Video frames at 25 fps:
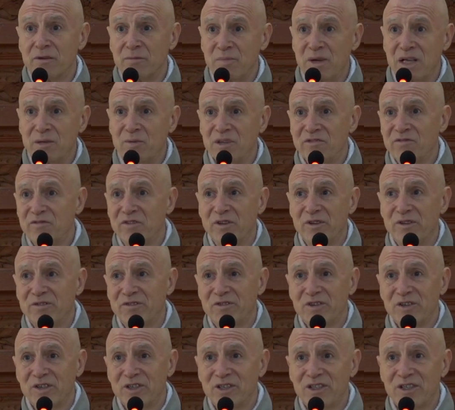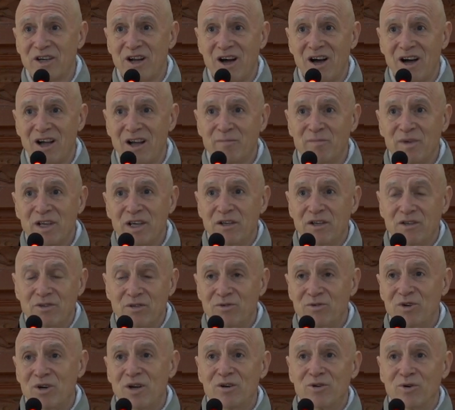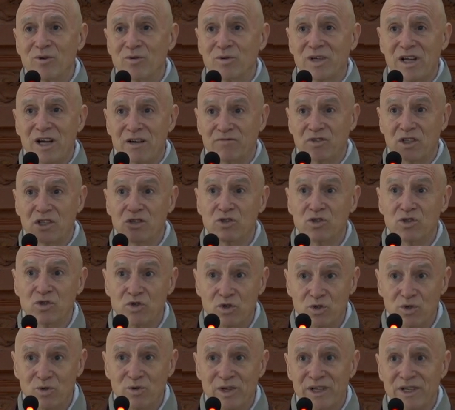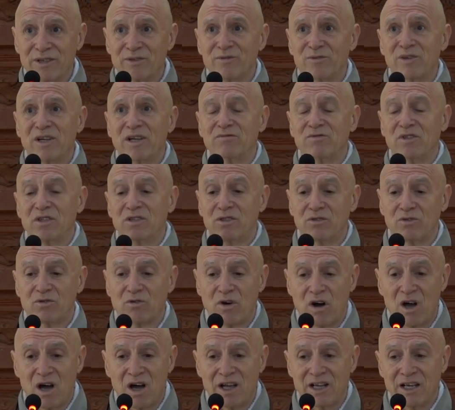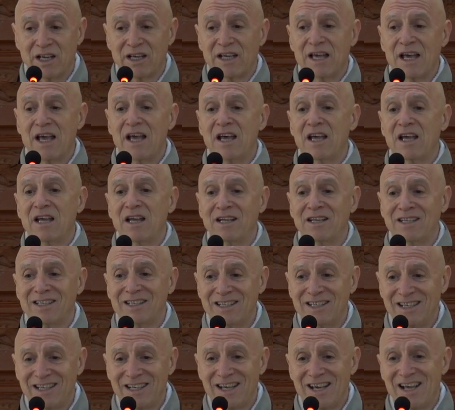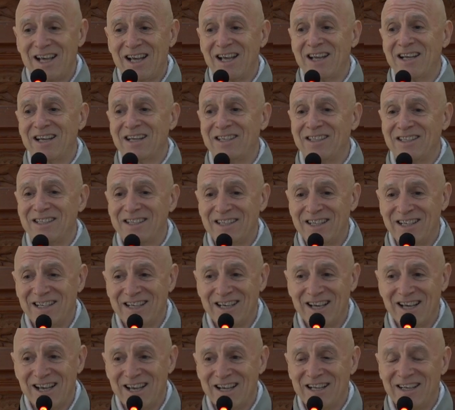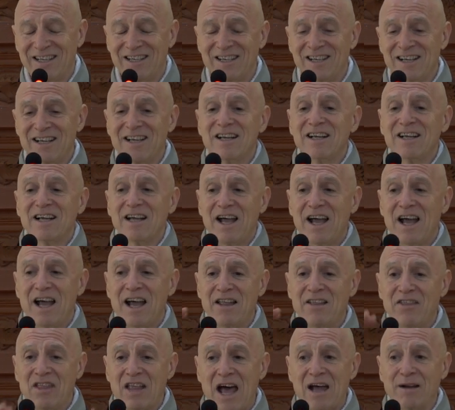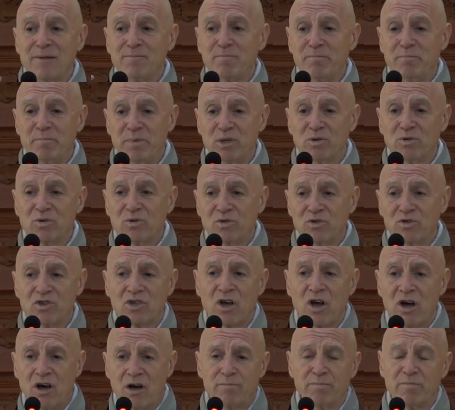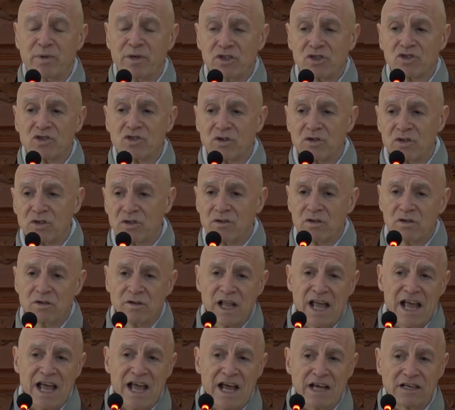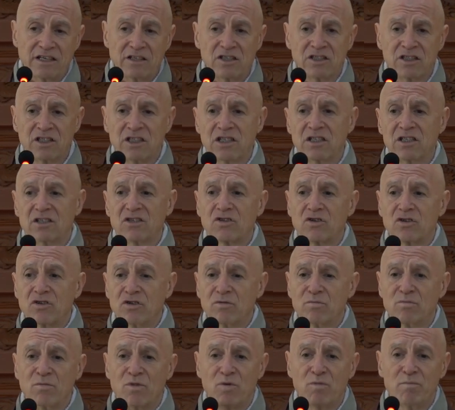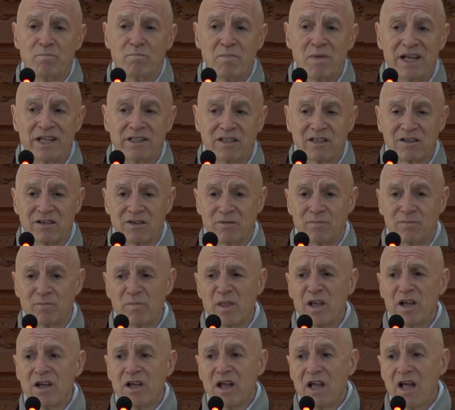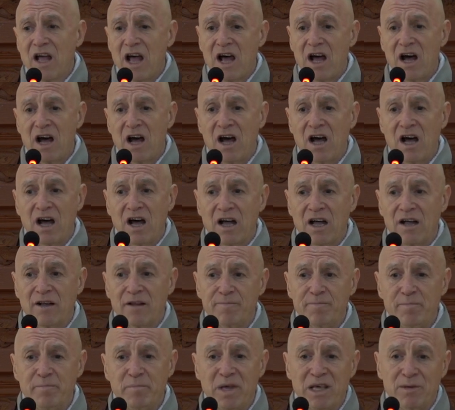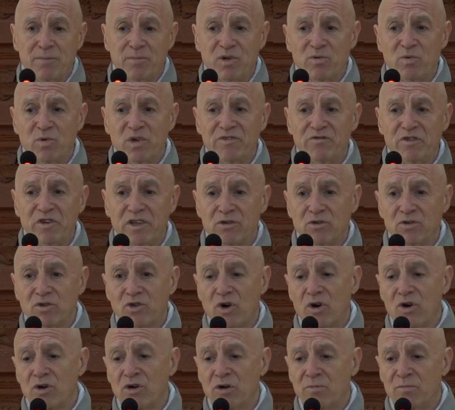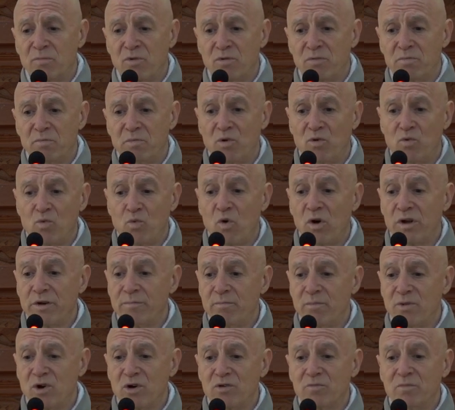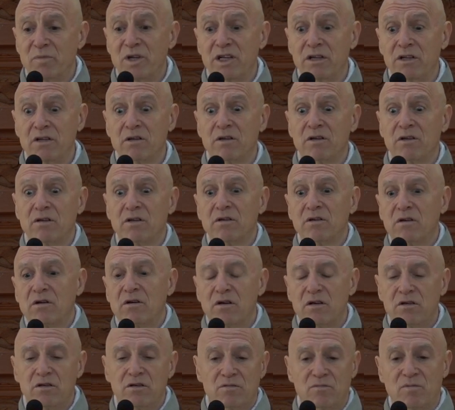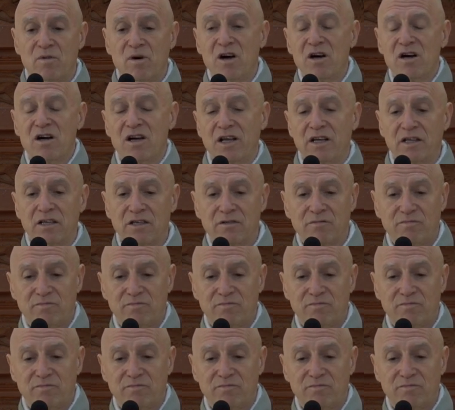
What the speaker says: maybe for the first time. You know, we have to do it. We have to try again and again and again. And that builds up a certain energy, a certain momentum. Maybe we feel terrible, but one moment, oh my,